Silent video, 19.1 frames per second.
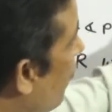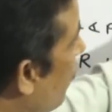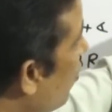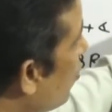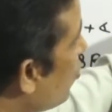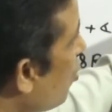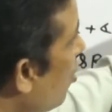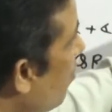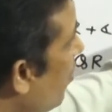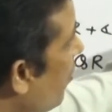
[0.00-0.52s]

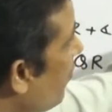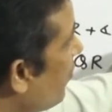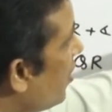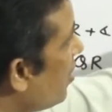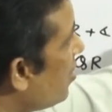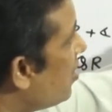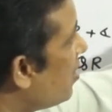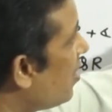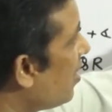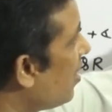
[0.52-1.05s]
sum of these
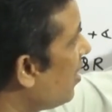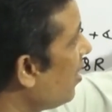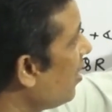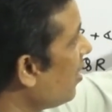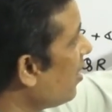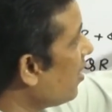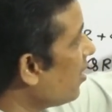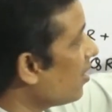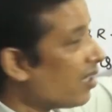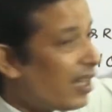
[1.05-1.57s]
3
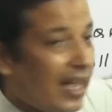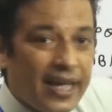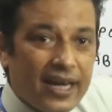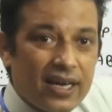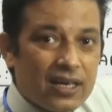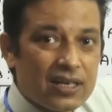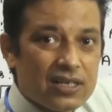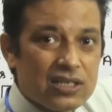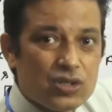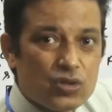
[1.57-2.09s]

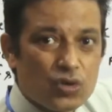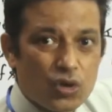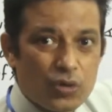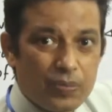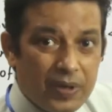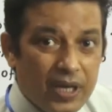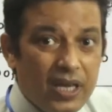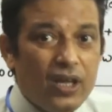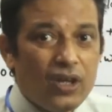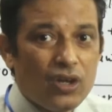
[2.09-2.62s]
angles should
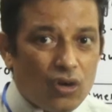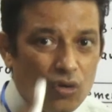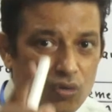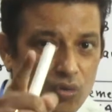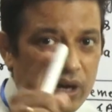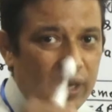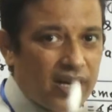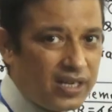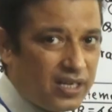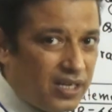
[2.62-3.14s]
be
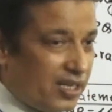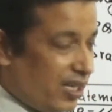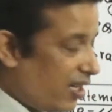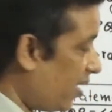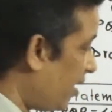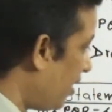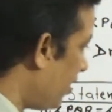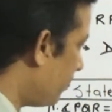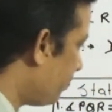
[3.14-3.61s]
180 degree.